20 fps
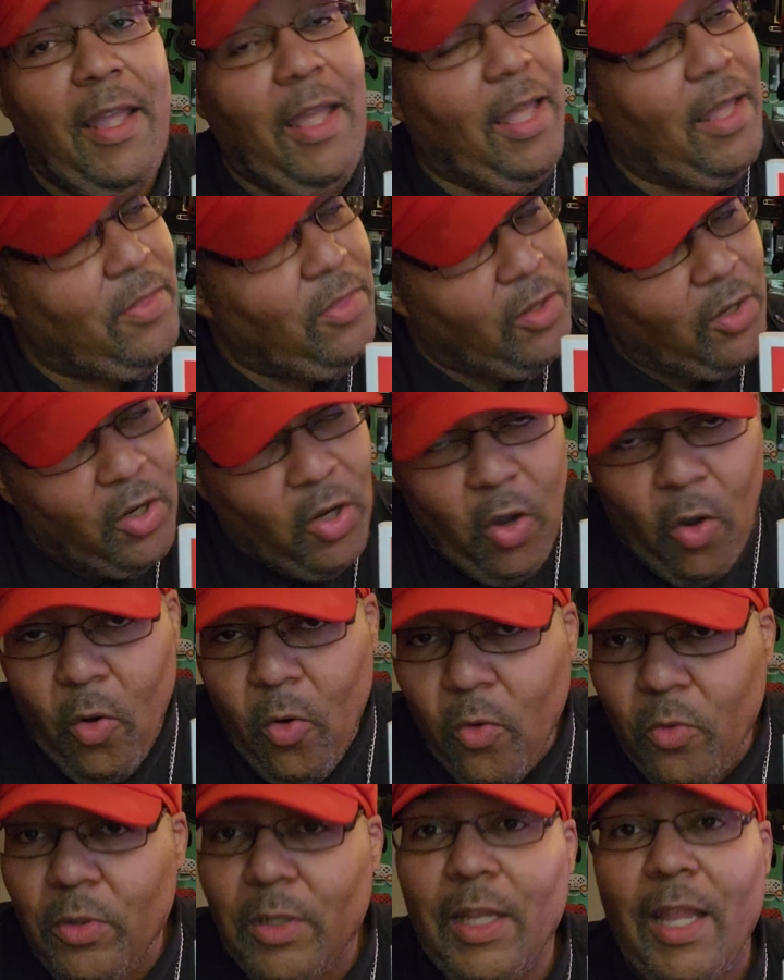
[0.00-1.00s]
and the
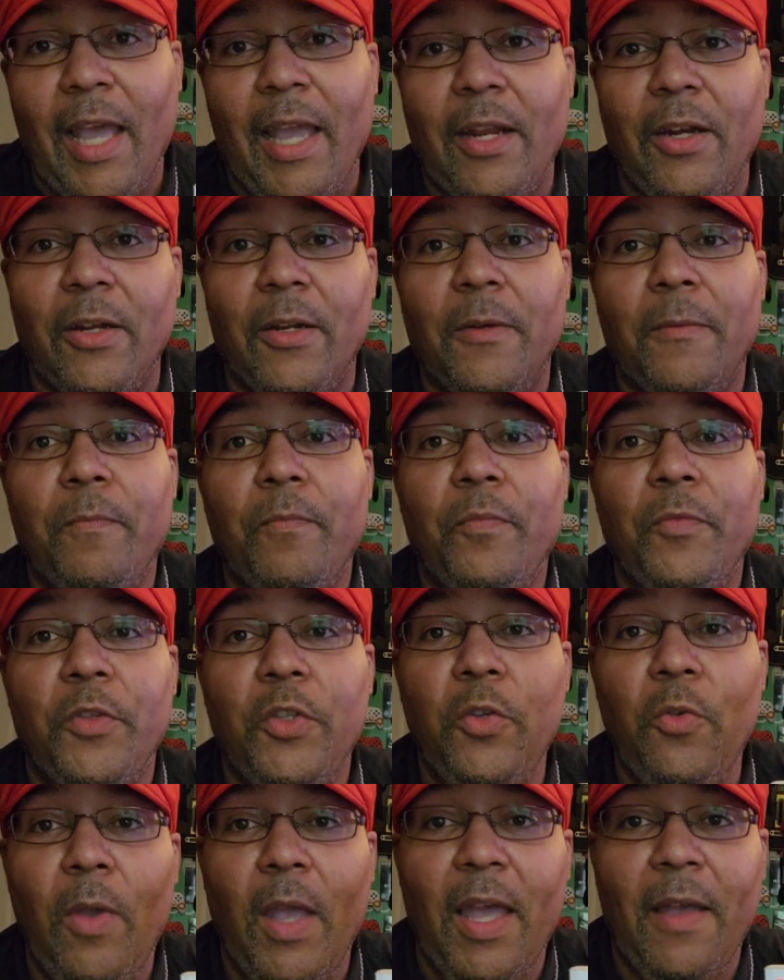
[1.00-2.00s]
gold glider,
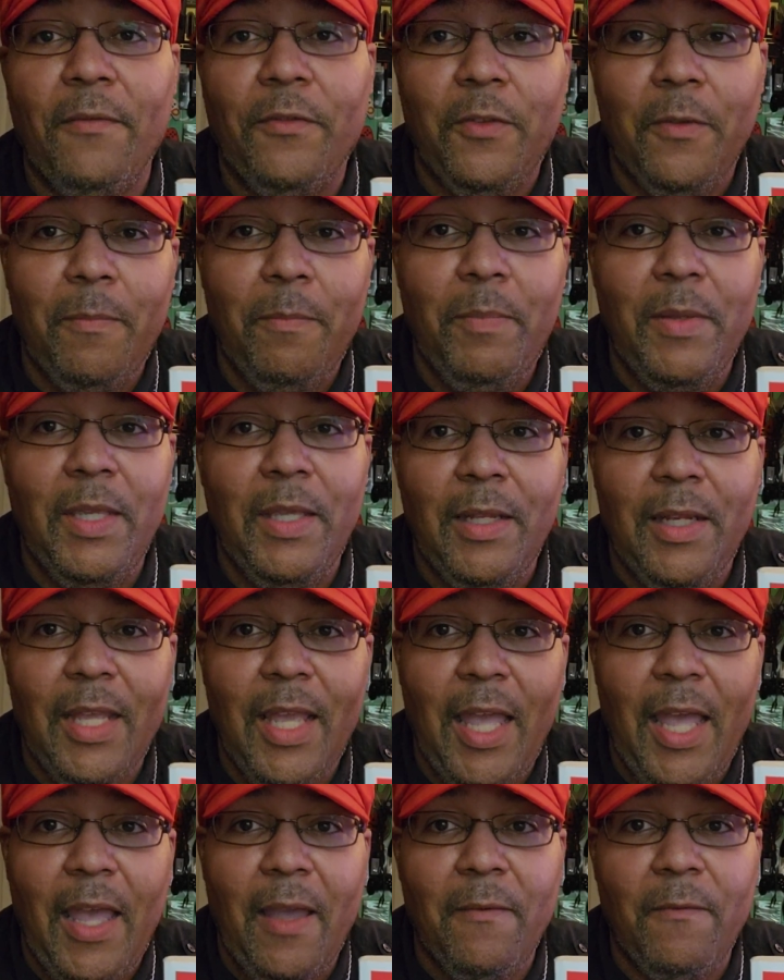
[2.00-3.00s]
you have to beat
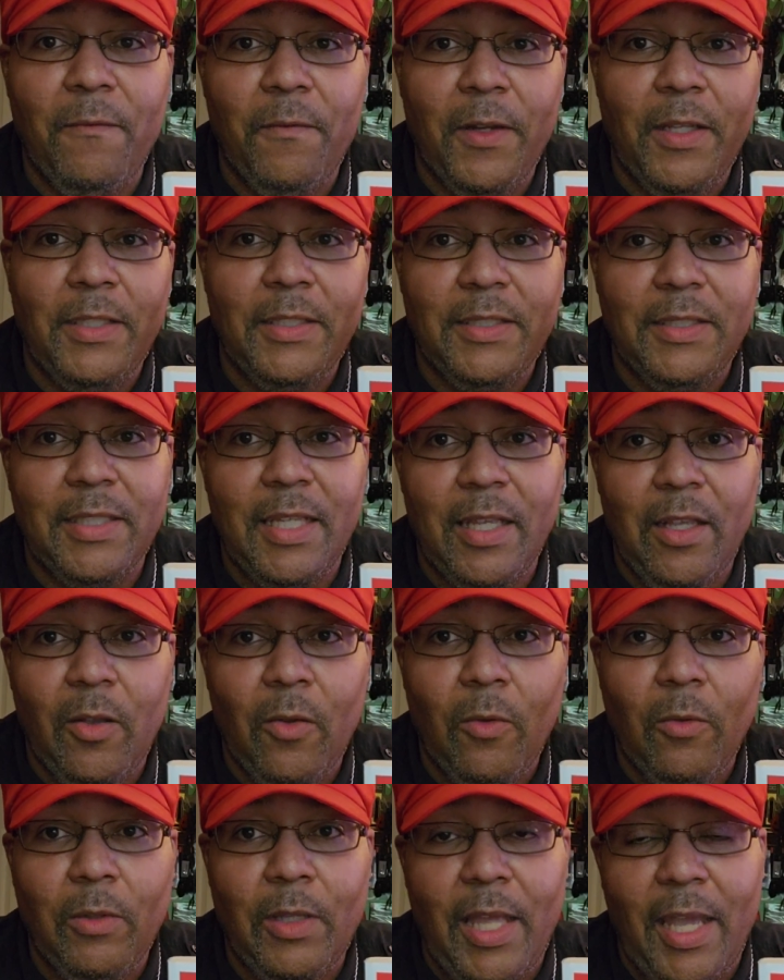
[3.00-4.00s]
every
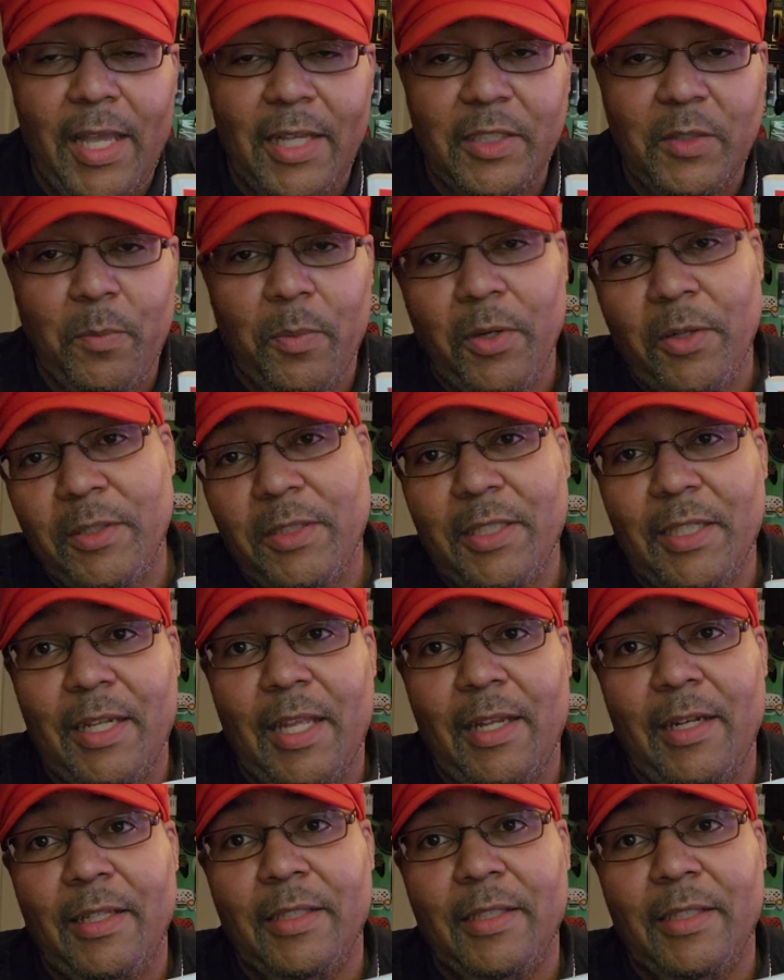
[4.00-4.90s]
single last person at